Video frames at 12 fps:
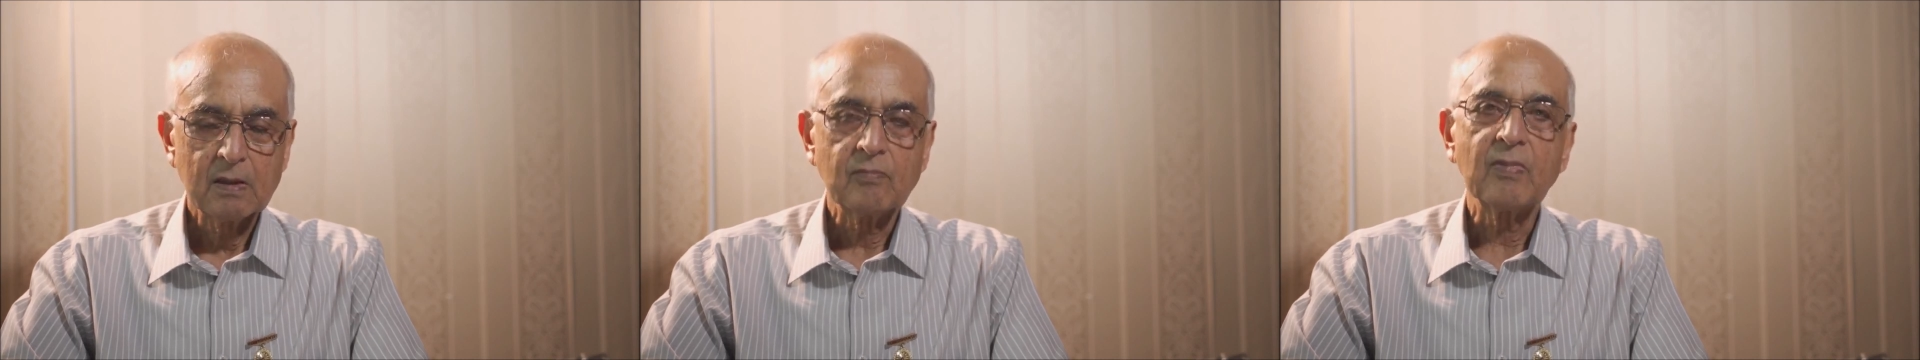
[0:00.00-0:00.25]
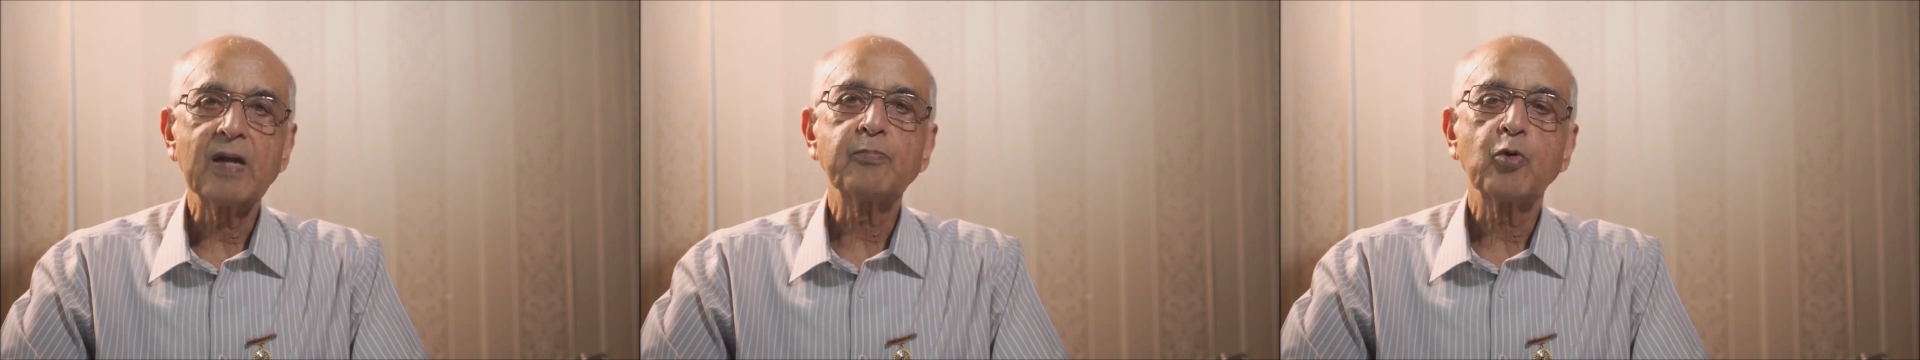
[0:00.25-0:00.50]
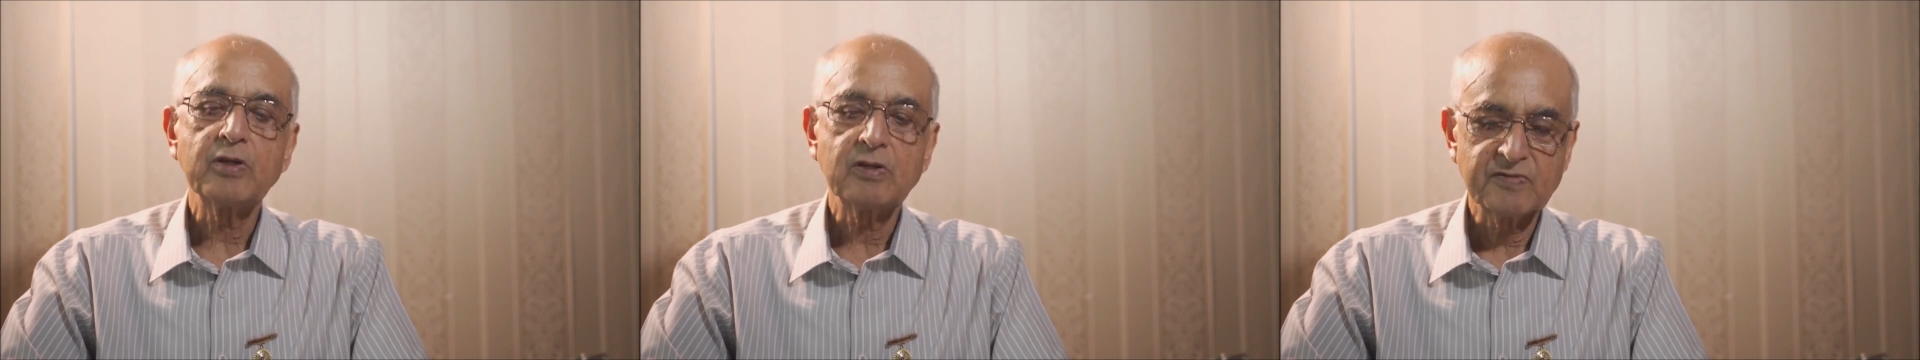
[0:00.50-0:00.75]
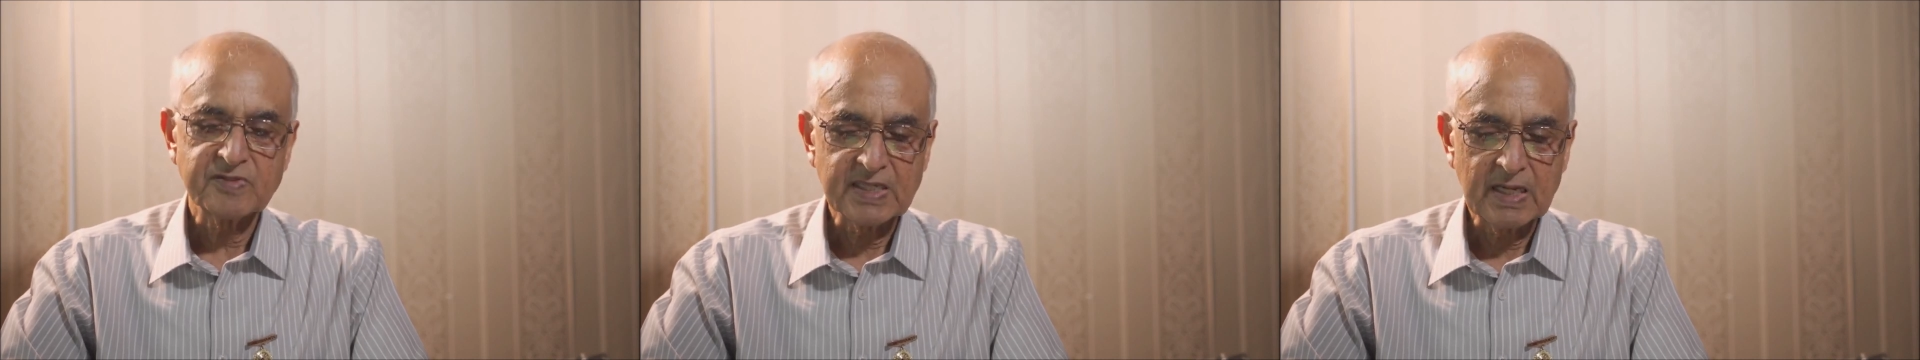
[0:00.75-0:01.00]
My point
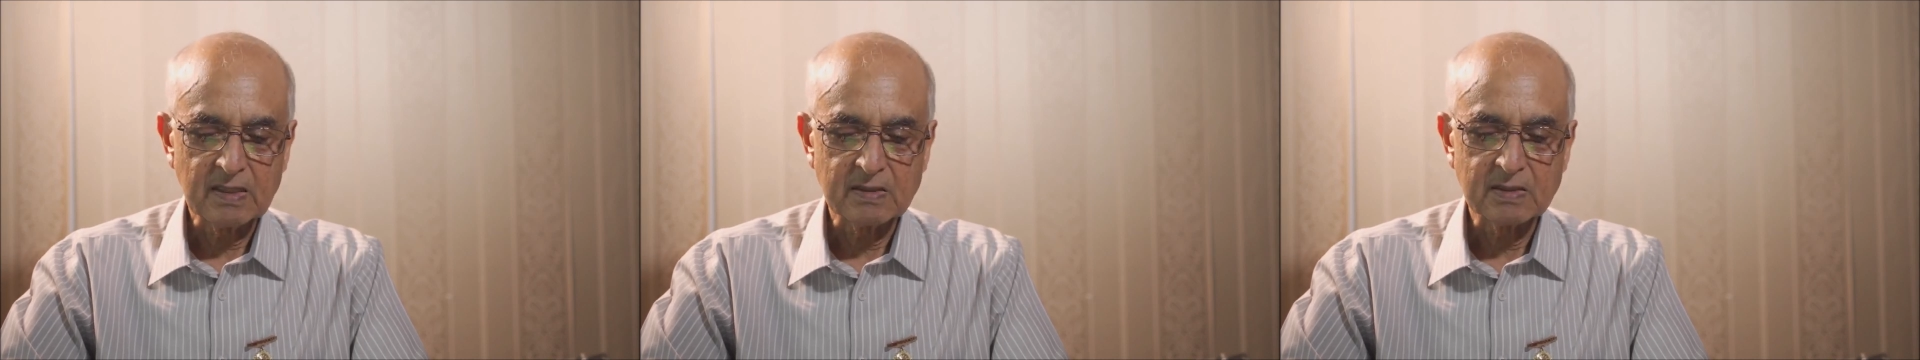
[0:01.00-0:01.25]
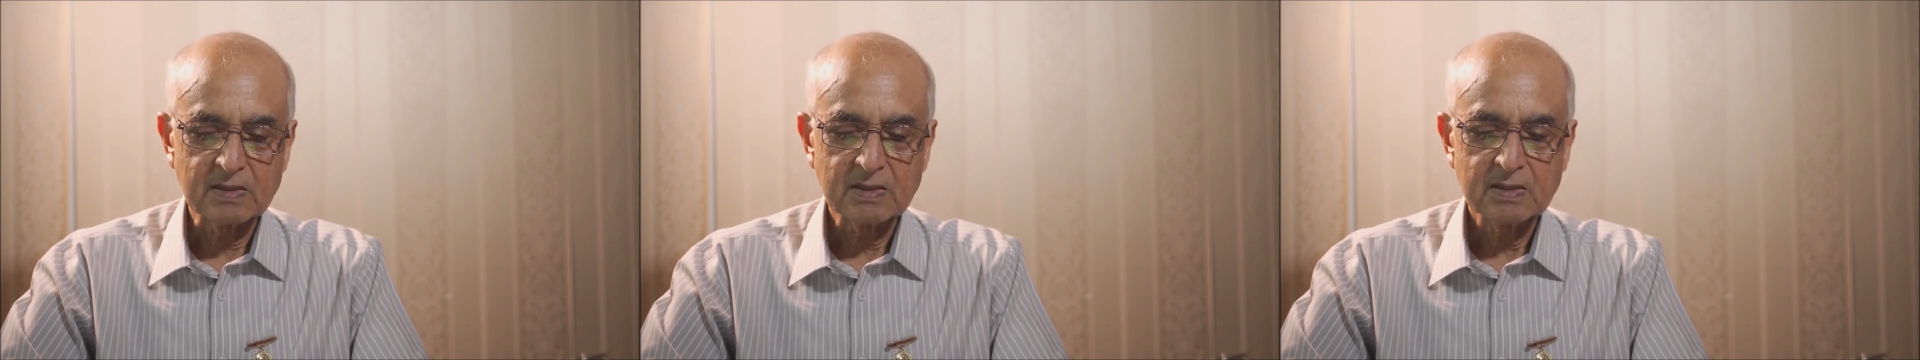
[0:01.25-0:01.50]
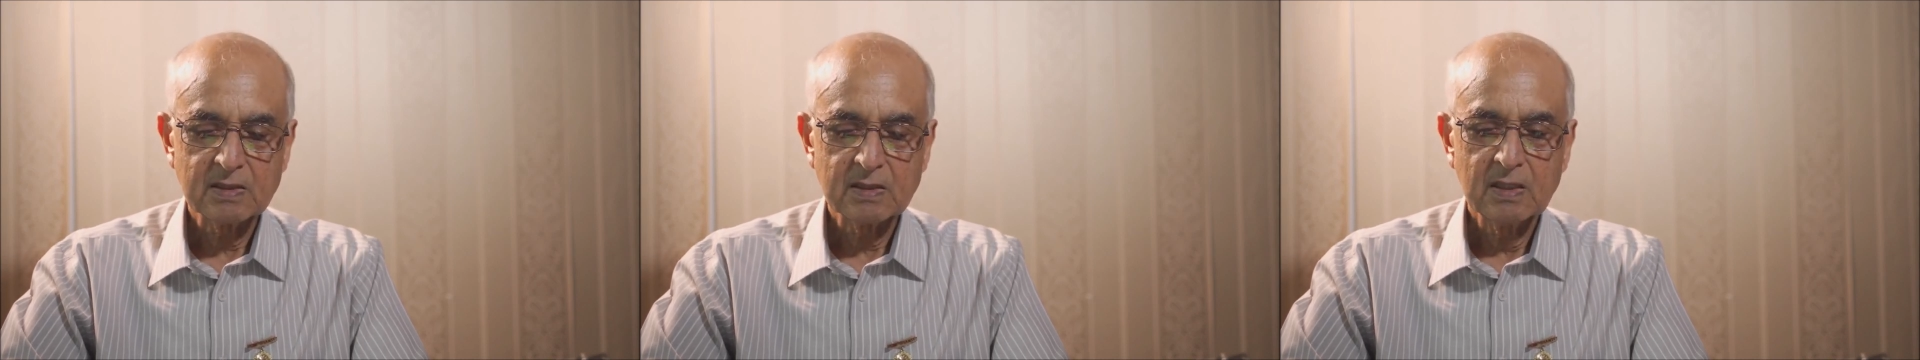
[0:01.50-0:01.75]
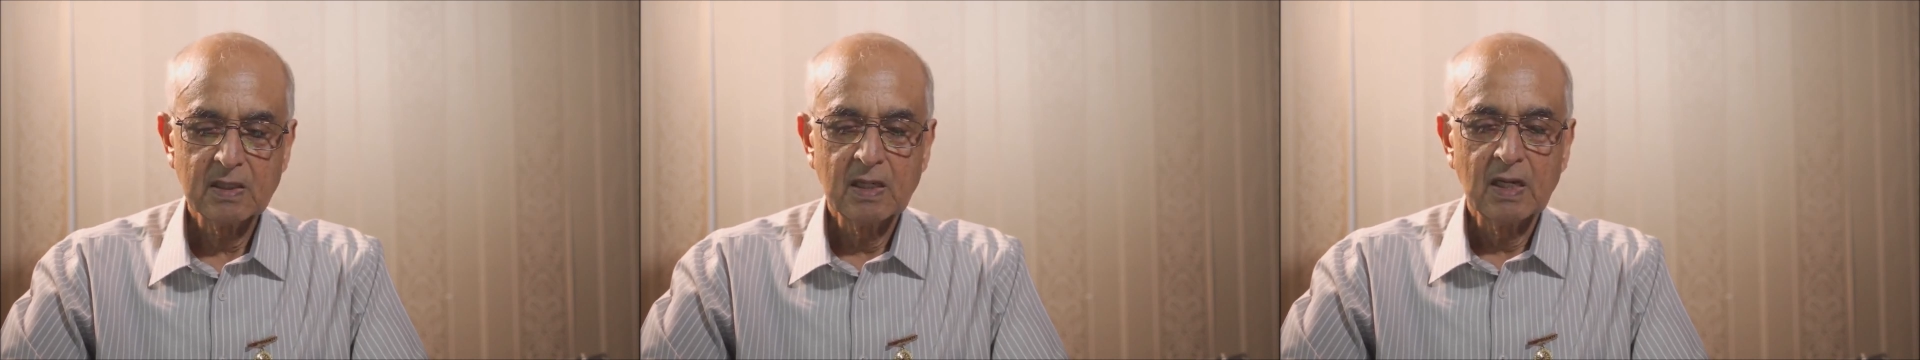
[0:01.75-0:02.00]
of silence,
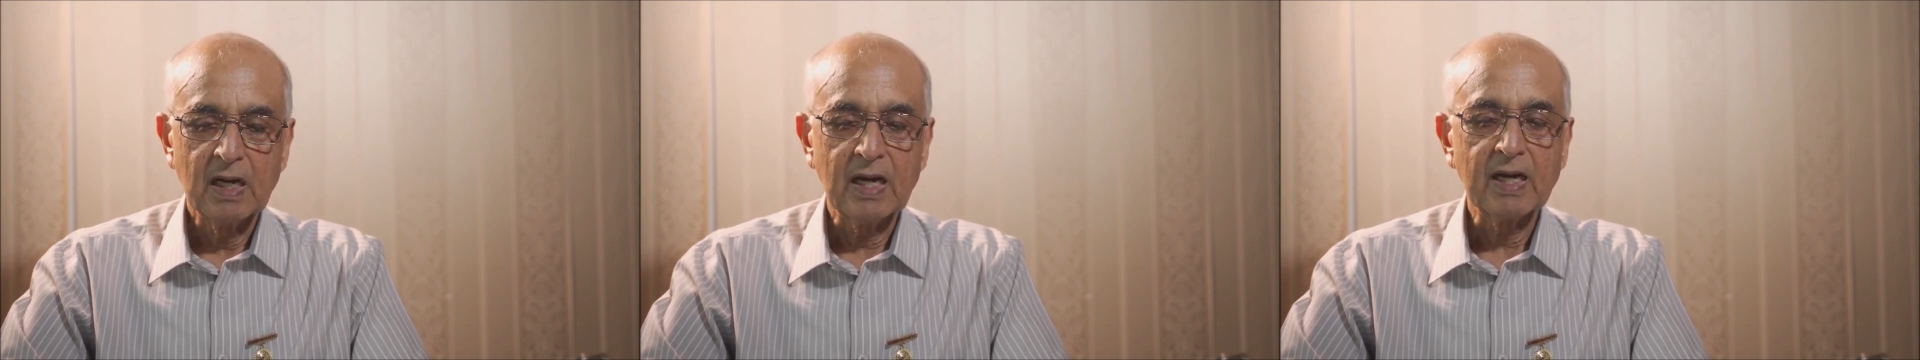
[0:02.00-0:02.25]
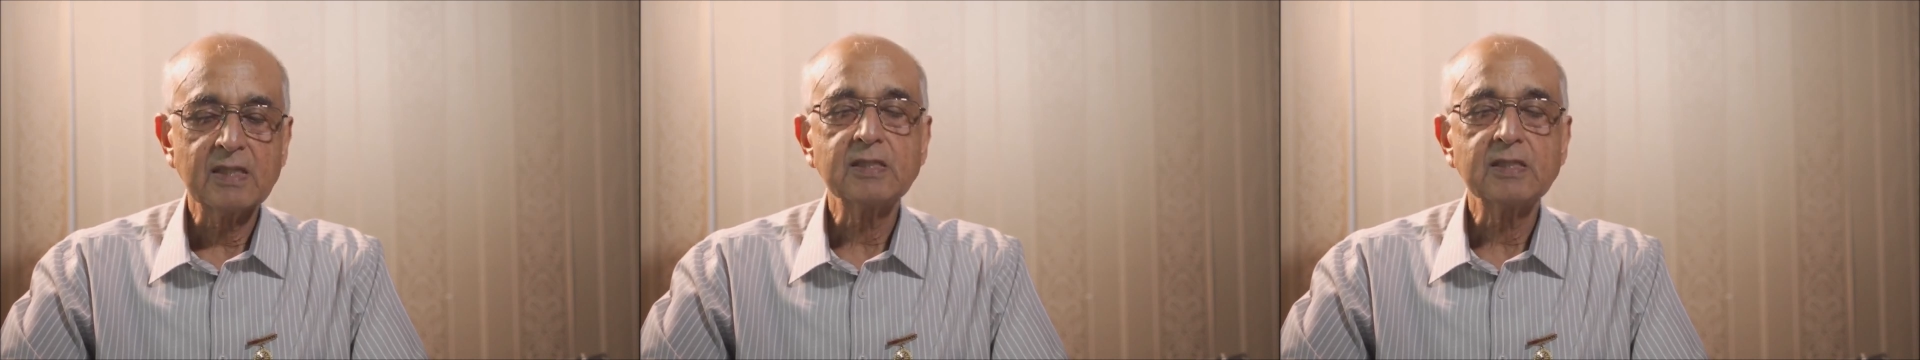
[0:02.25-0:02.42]
I